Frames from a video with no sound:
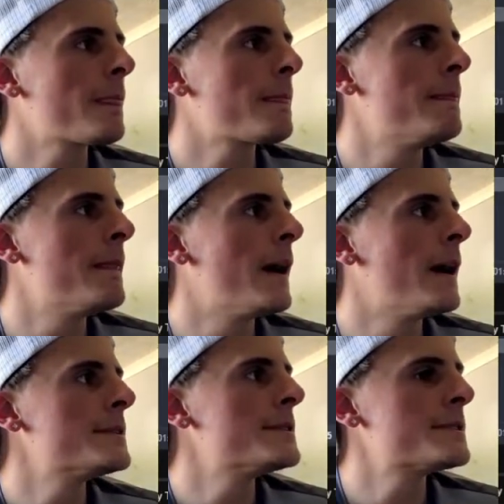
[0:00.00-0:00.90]

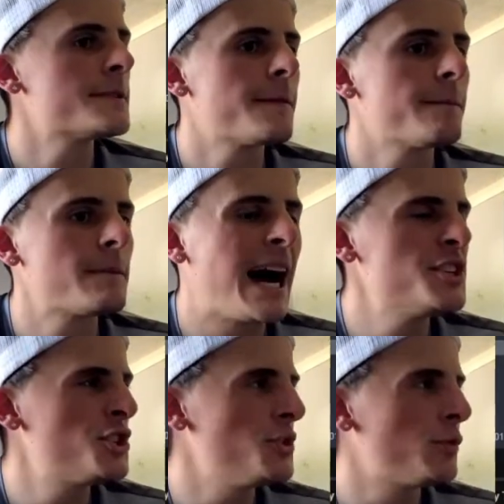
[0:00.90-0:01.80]
Nice. I
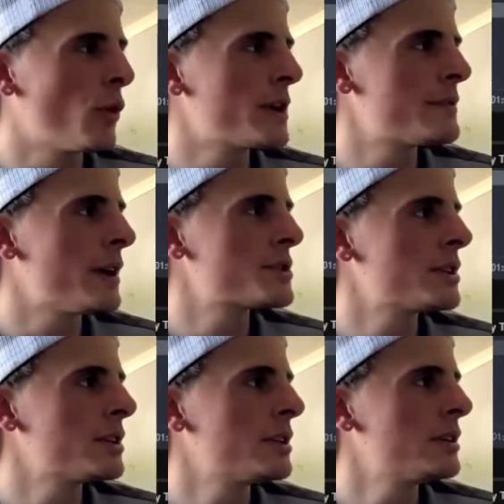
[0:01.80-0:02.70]
just use Forex Factory.